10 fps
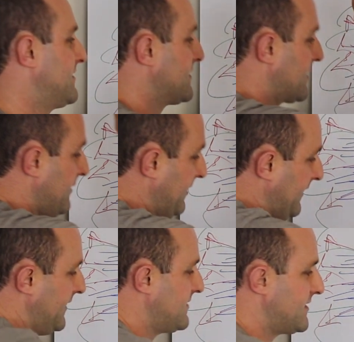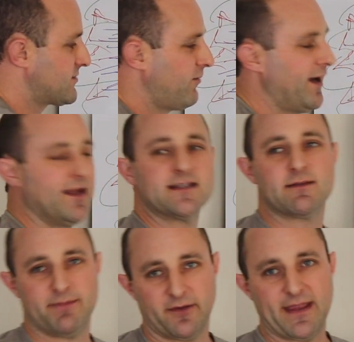this is gonna be the easiest way
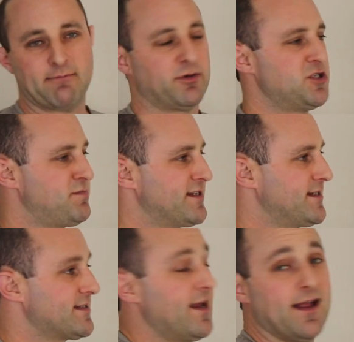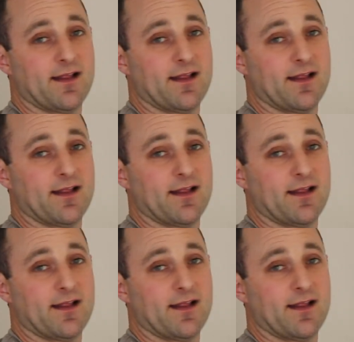to build that bridge business.